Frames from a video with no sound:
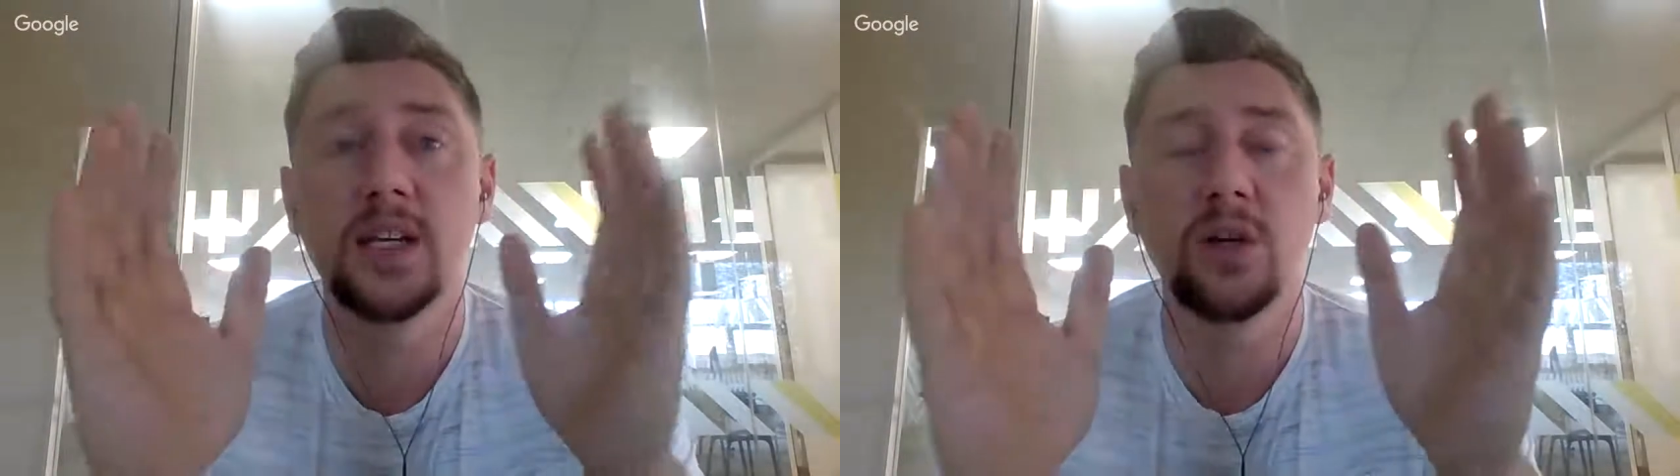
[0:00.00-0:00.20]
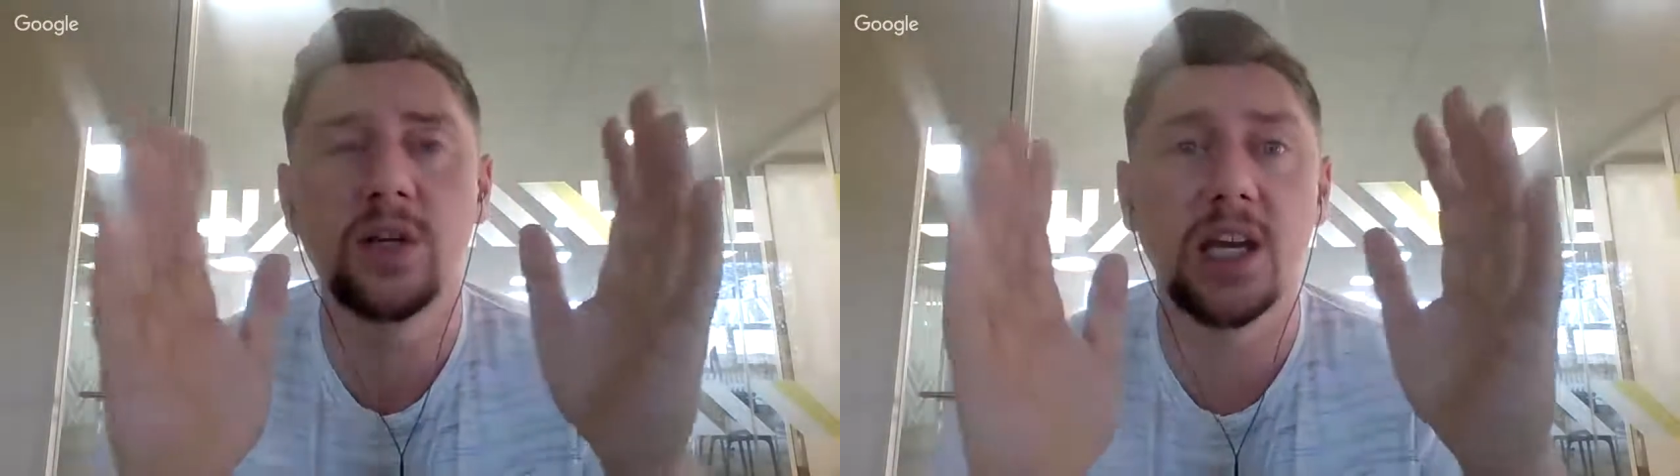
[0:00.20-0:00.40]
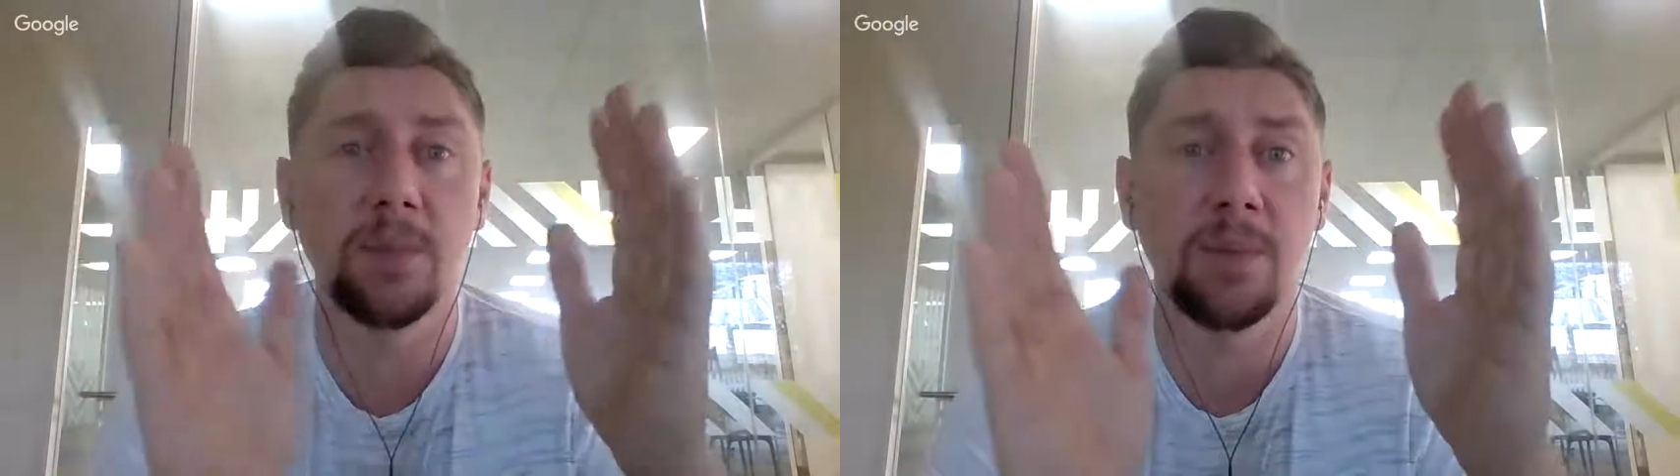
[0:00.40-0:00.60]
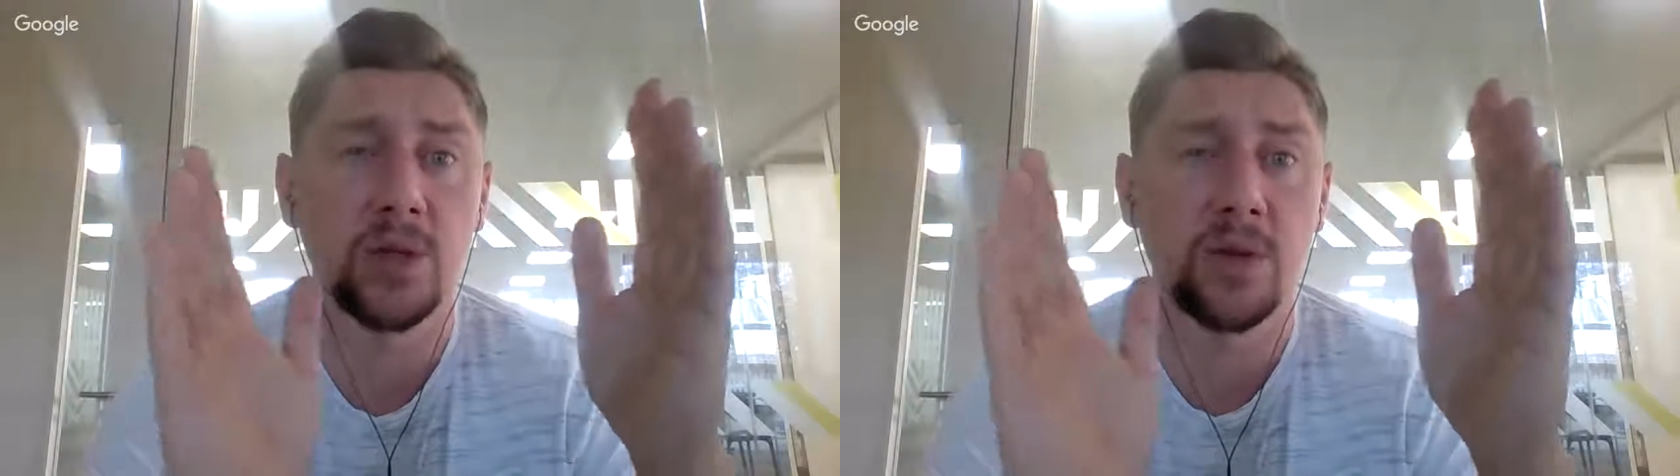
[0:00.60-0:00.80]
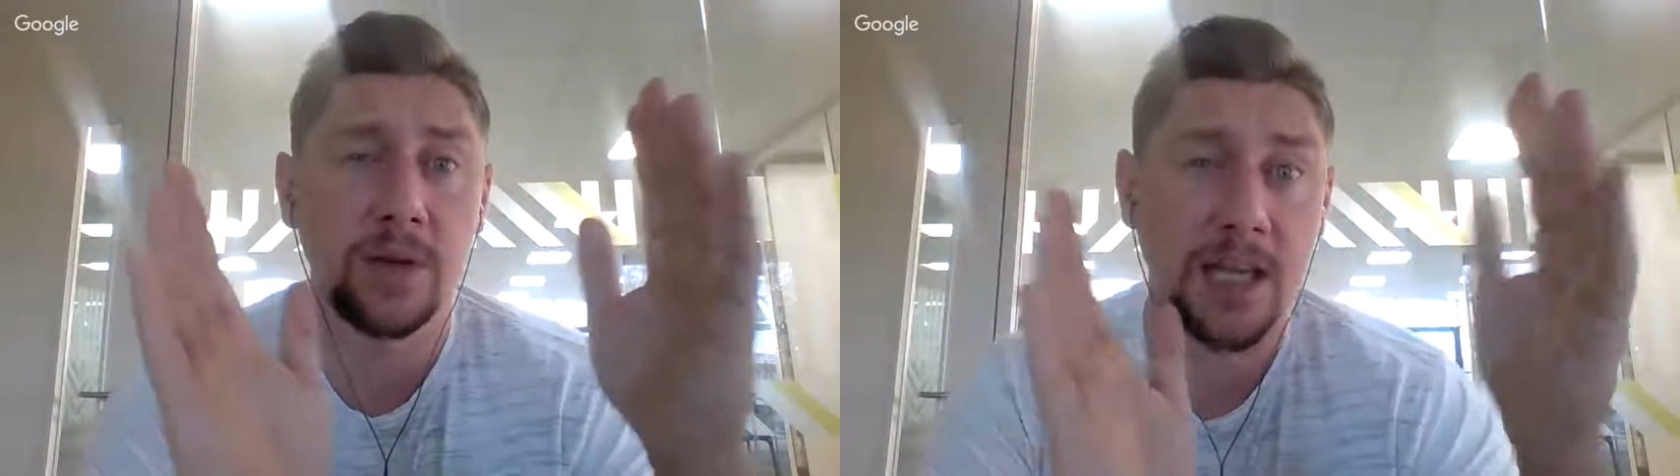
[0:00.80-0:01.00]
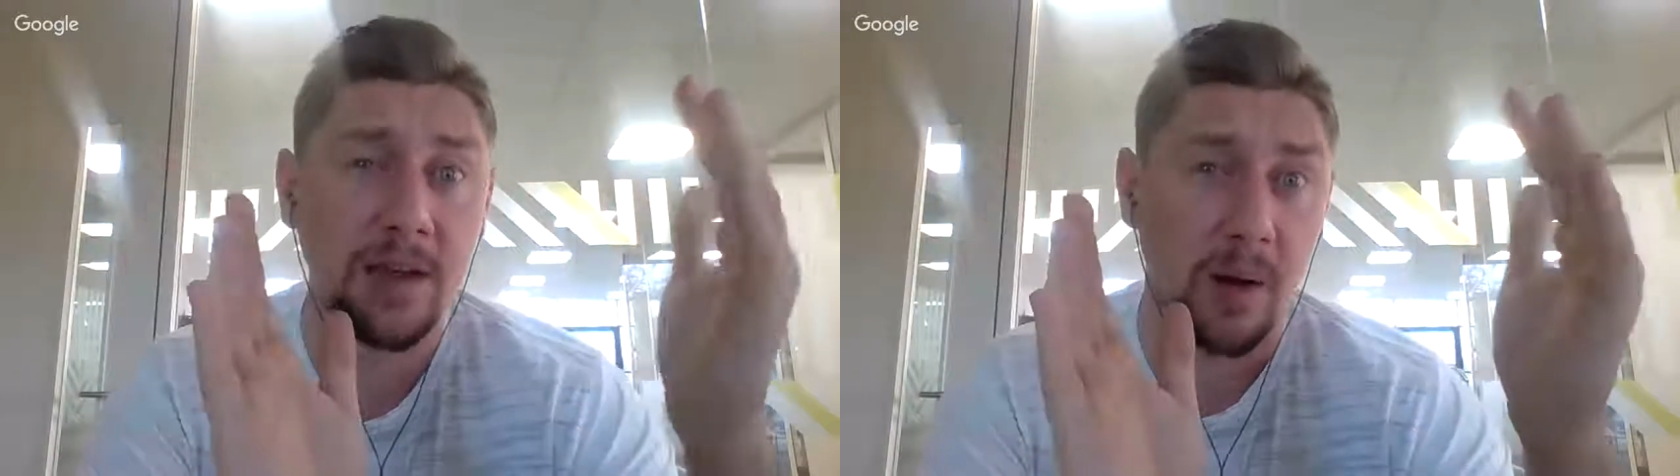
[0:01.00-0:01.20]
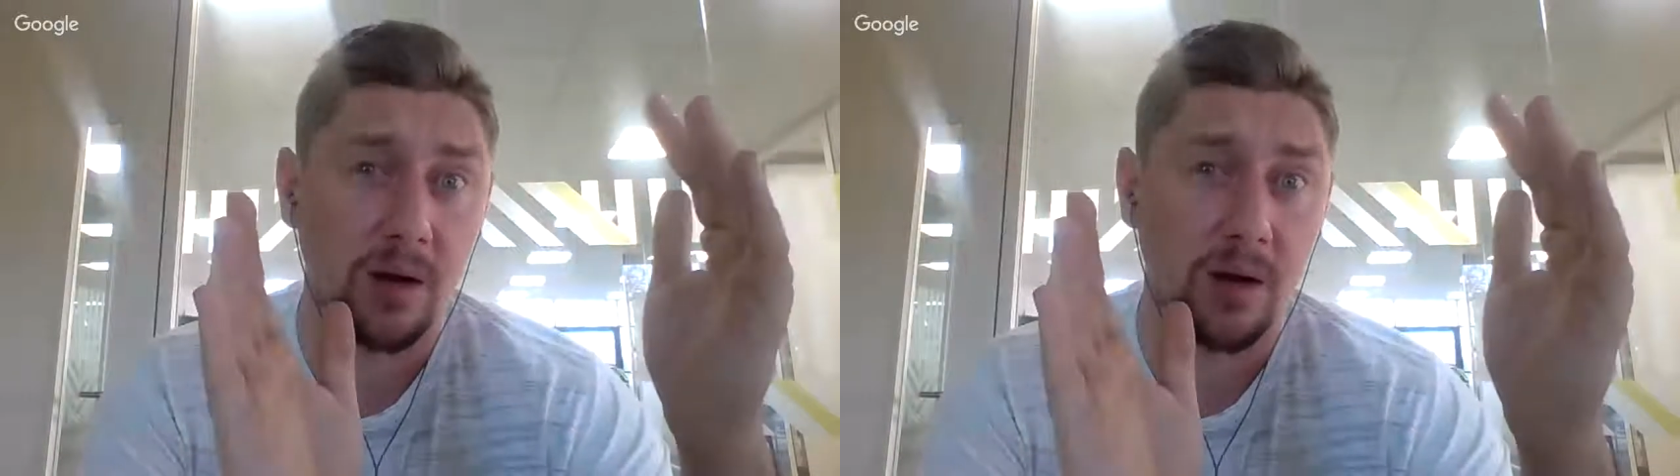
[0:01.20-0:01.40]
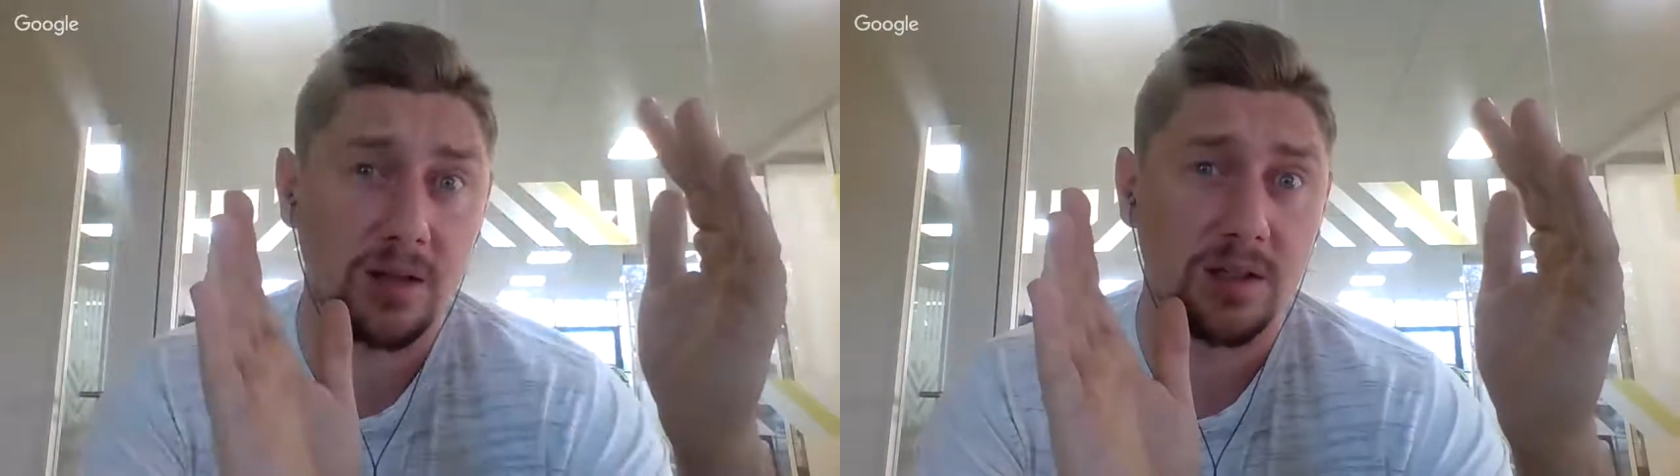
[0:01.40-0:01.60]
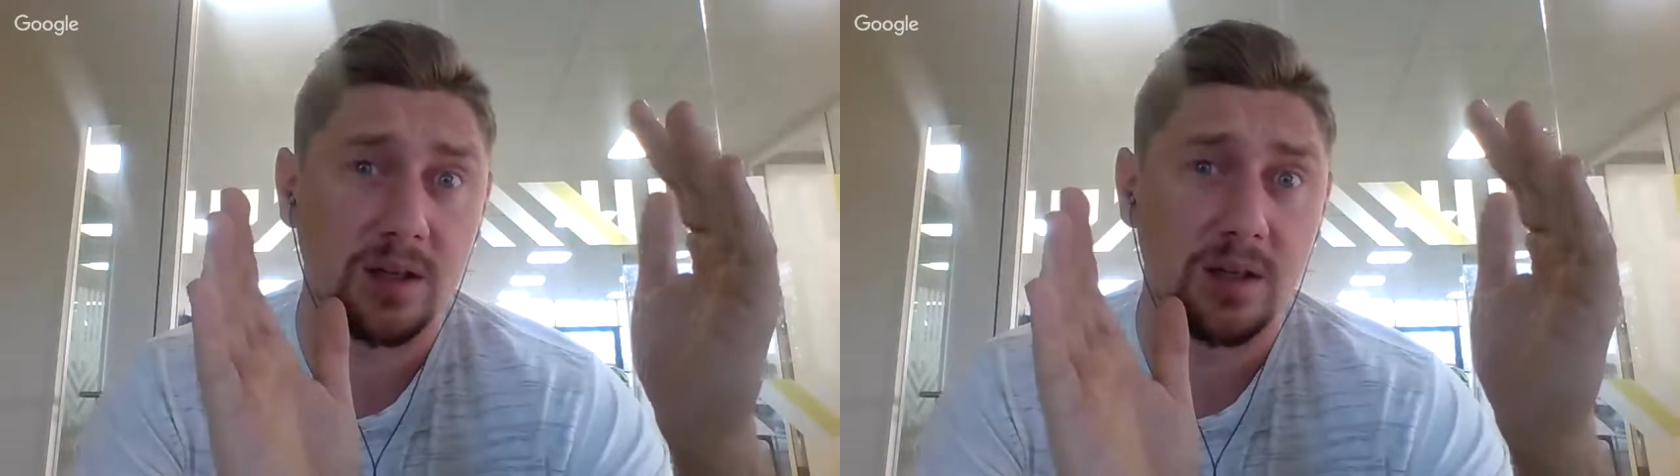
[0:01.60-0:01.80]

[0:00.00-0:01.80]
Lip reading: You could take a picture of a gift box